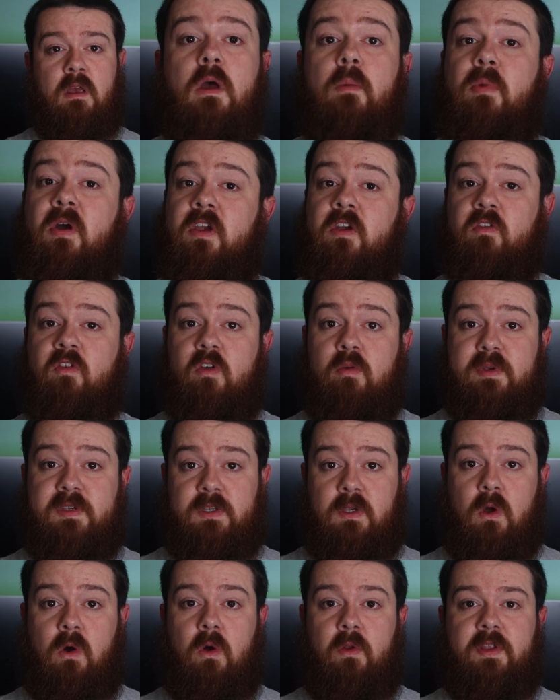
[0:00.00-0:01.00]
But your room is
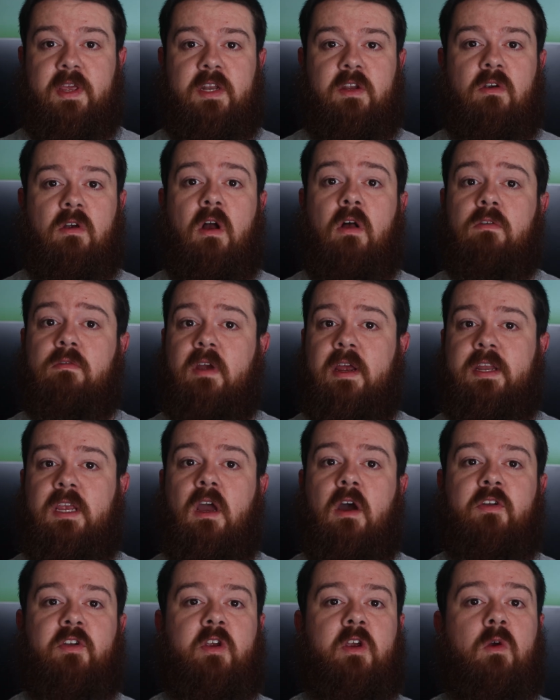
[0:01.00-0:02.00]
cold and you're already
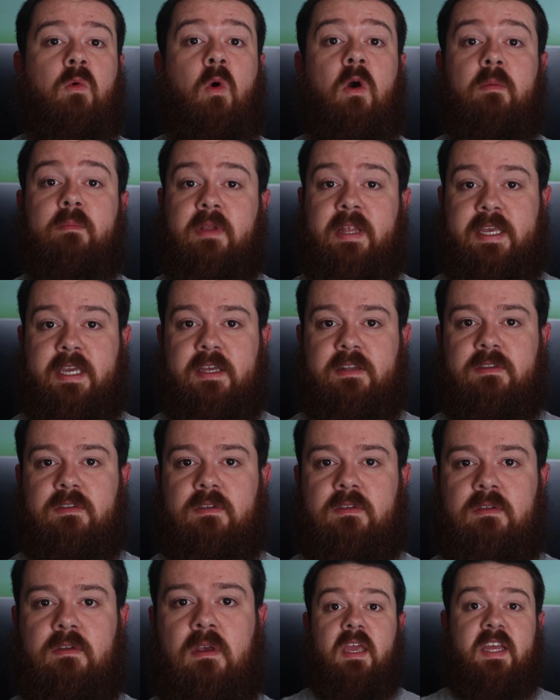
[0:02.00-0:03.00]
under your warm
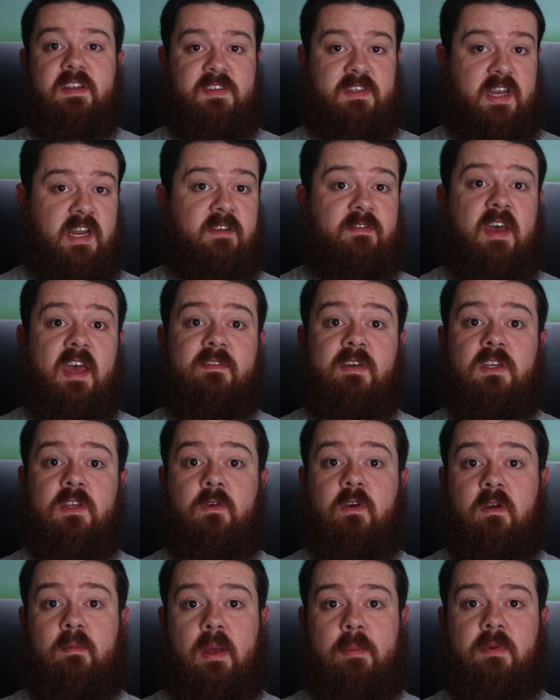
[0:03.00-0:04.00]
blankets. Instead of having to
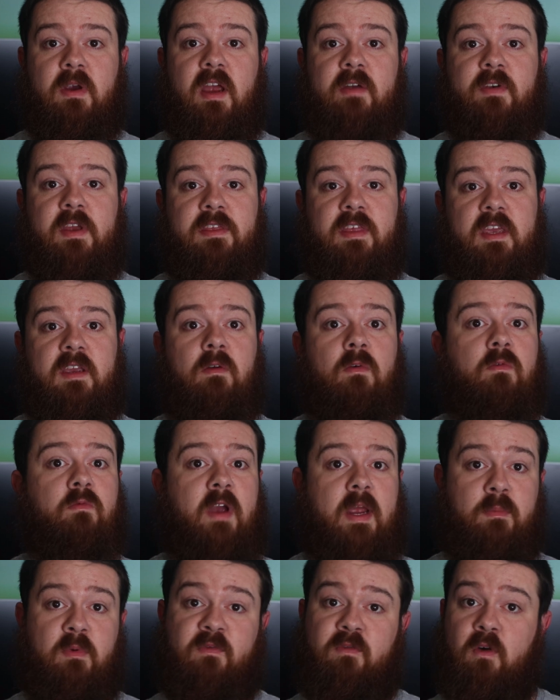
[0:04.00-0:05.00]
remember everything
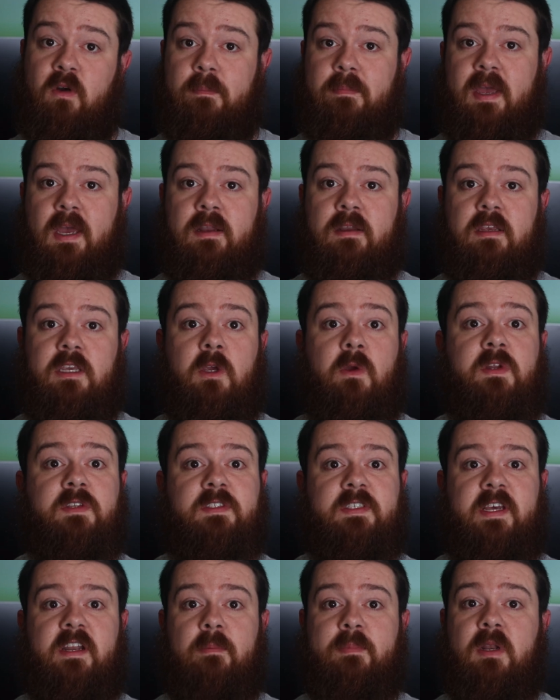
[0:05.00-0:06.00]
right before bed, you can
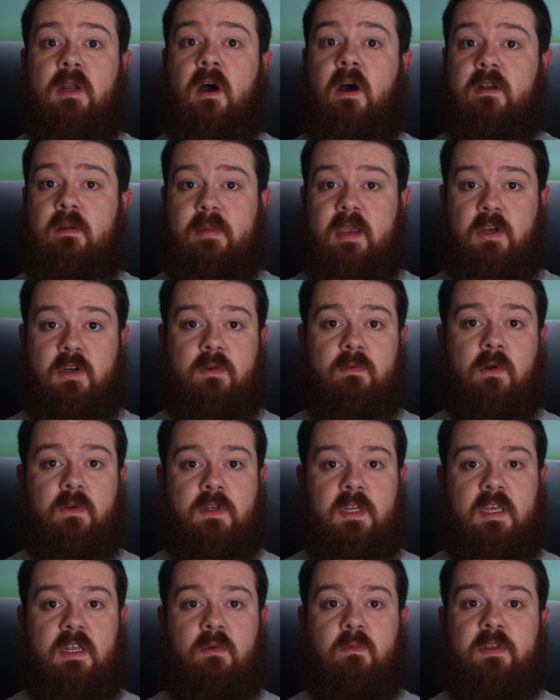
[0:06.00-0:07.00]
set up an automation
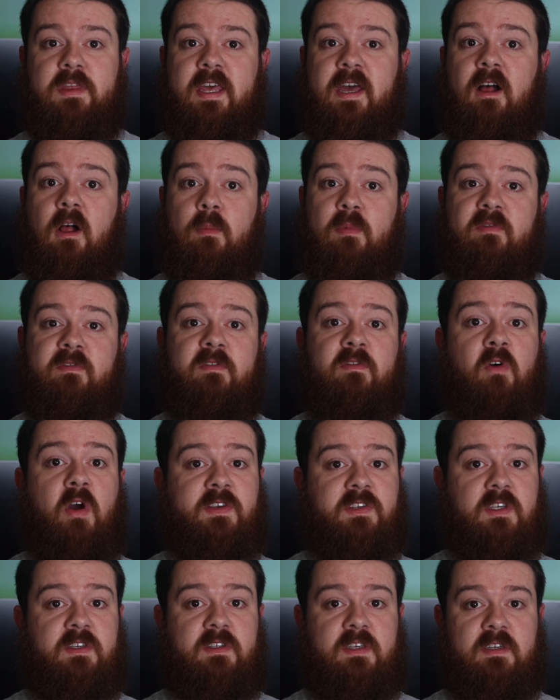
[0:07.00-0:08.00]
routine with the help of a
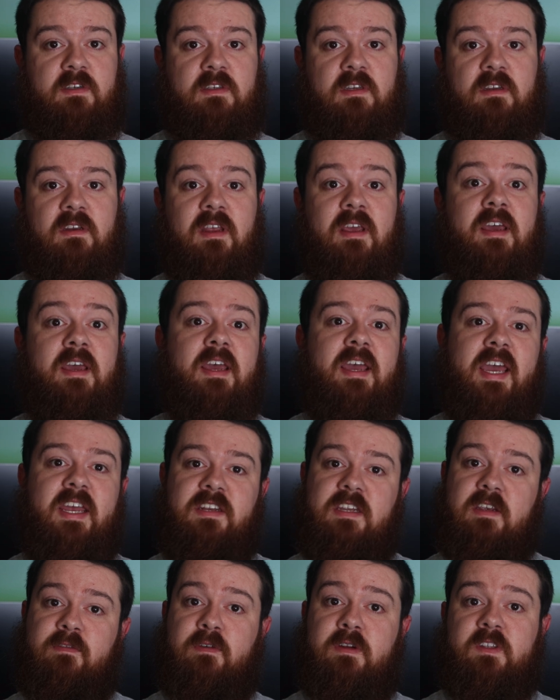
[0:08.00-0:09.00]
voice assistant and
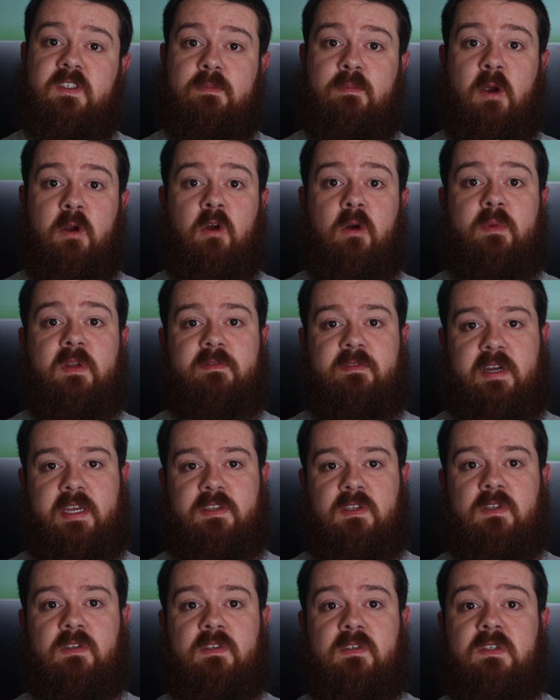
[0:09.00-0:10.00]
different smart home
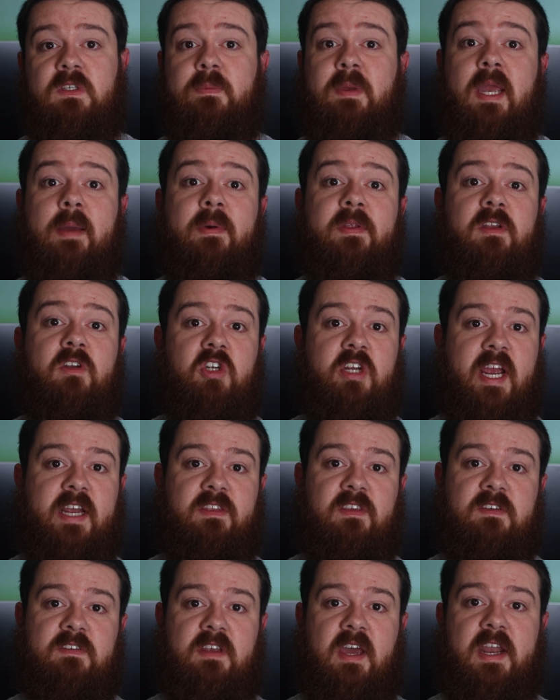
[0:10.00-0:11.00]
devices to be able to check
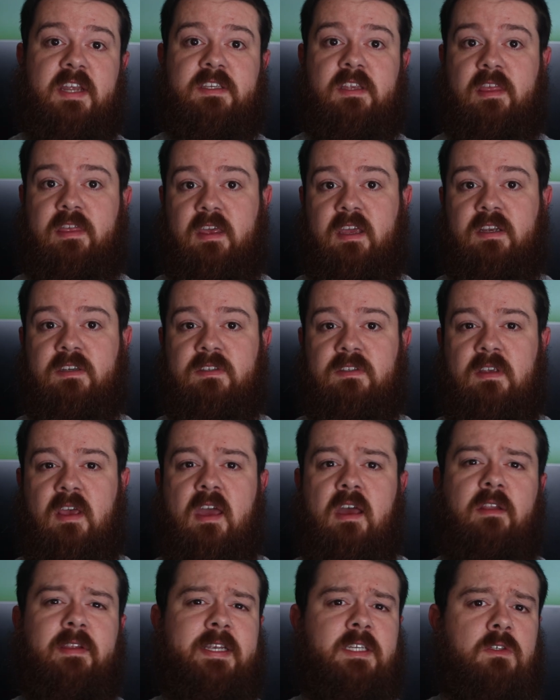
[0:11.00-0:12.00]
the status of things
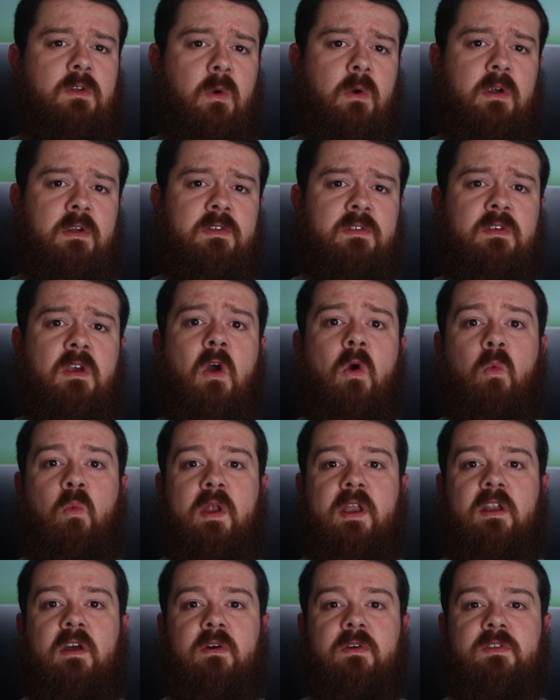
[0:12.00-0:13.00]
like doors,
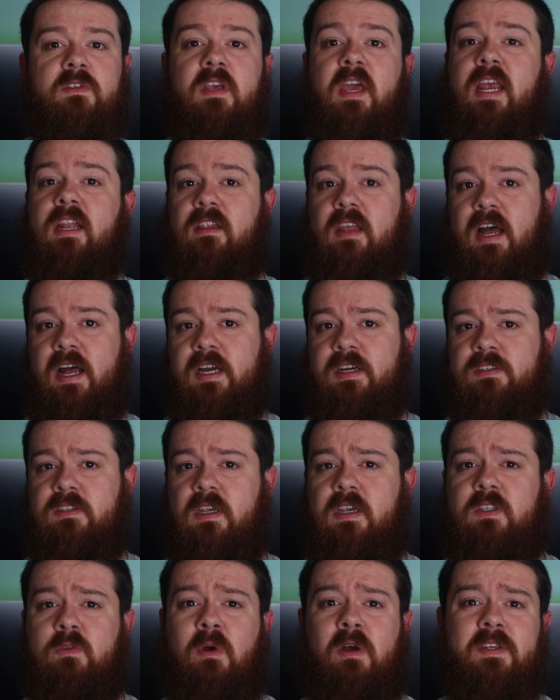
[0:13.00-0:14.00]
windows, and locks,
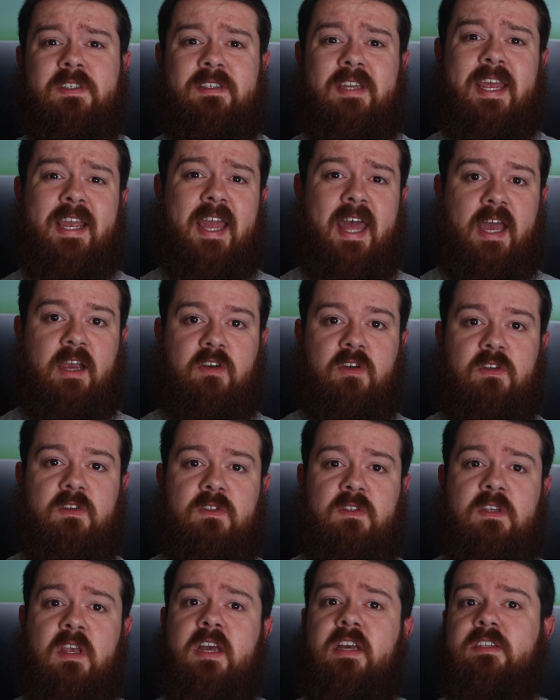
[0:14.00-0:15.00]
as well as take
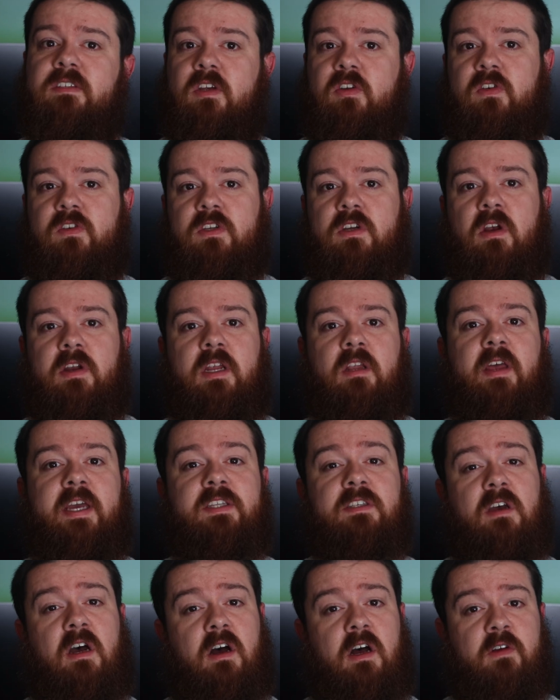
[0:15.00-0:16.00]
actions such as turning lights
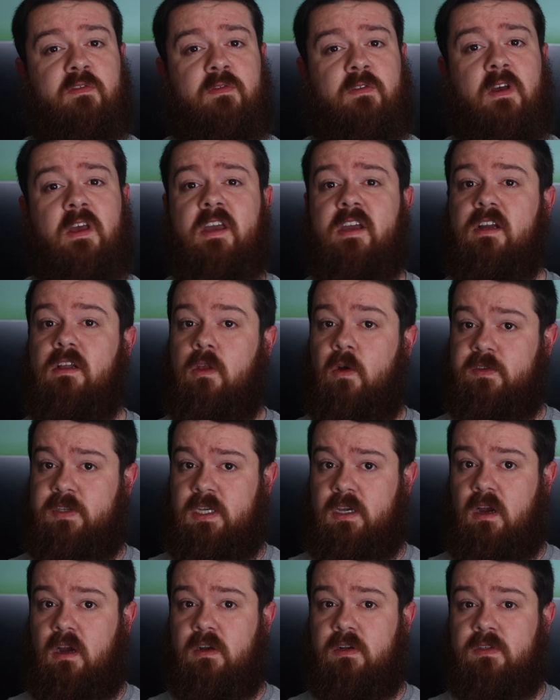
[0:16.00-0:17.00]
off, closing
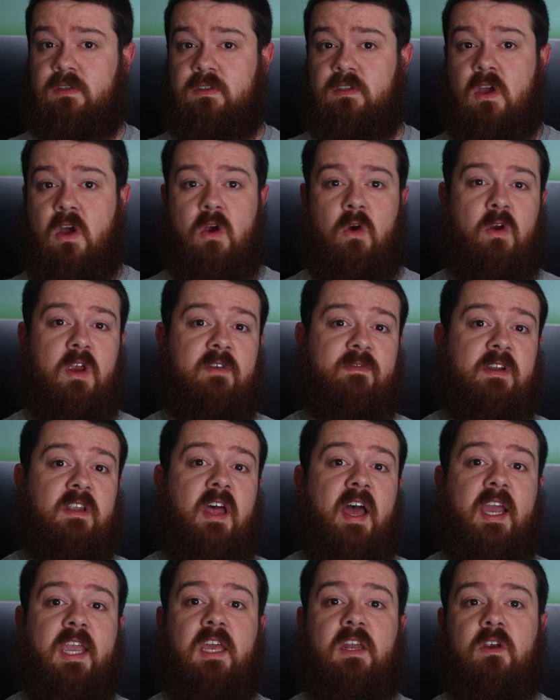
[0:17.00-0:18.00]
curtains, or even
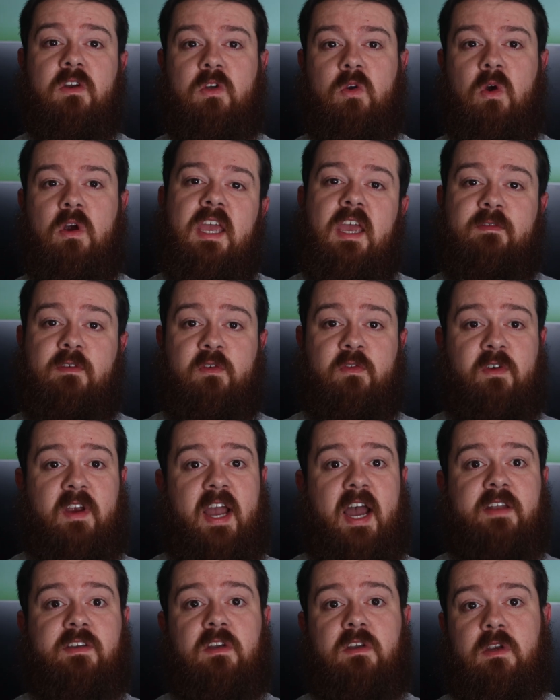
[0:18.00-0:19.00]
locking your door if you
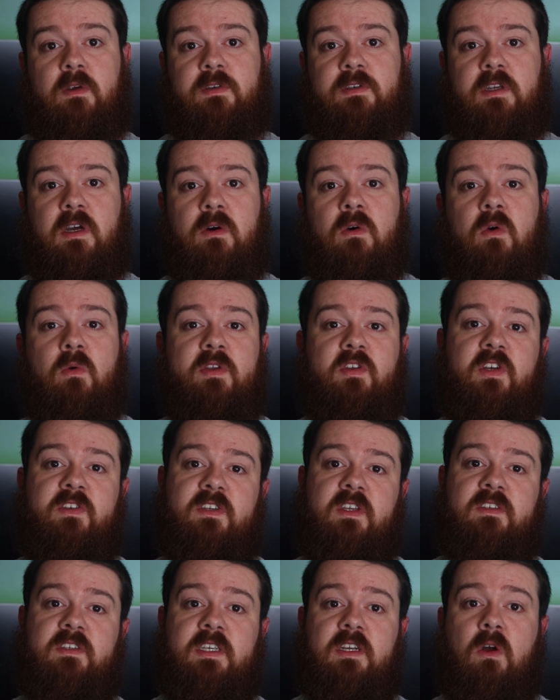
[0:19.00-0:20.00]
forgot to do so with just
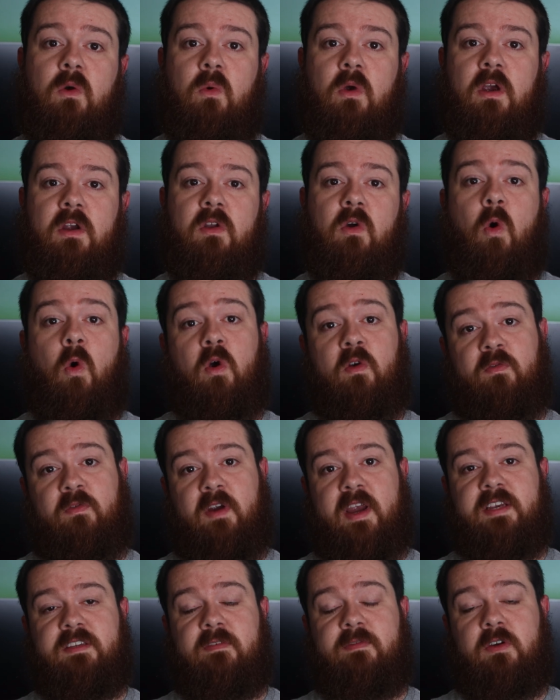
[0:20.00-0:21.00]
a single word or
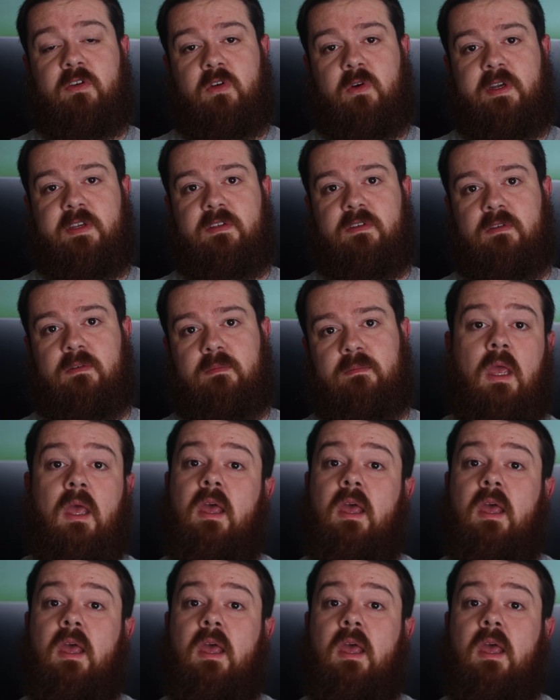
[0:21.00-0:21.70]
phrase of your choice.